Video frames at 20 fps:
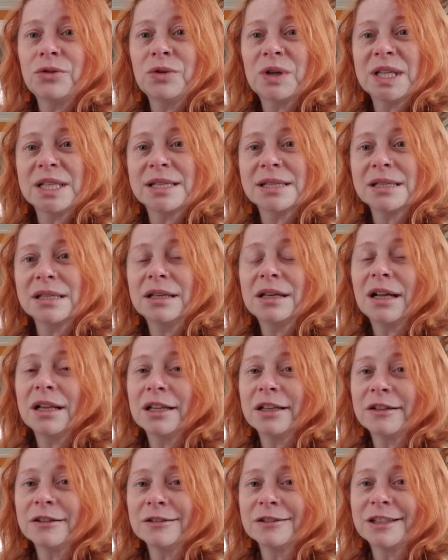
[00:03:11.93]
can see
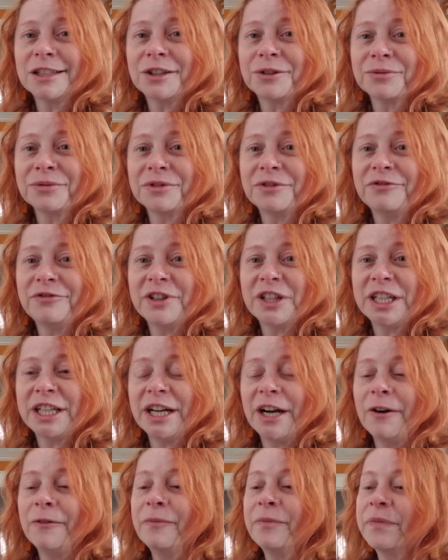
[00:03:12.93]
clearly through the video.